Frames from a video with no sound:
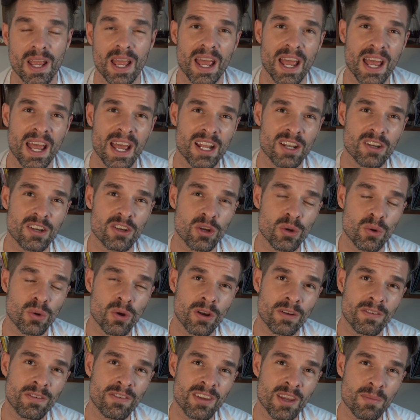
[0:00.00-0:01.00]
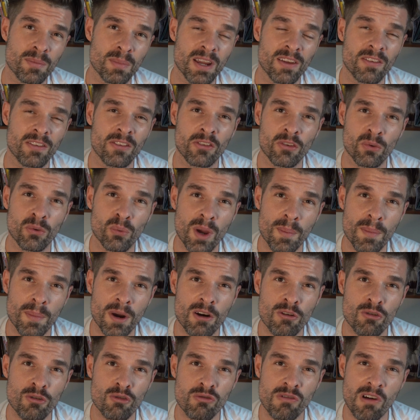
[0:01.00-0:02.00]
And you could see me swim
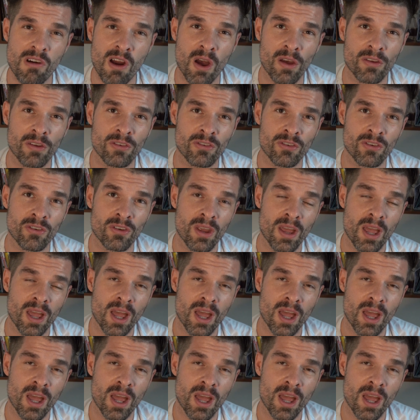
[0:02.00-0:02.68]
across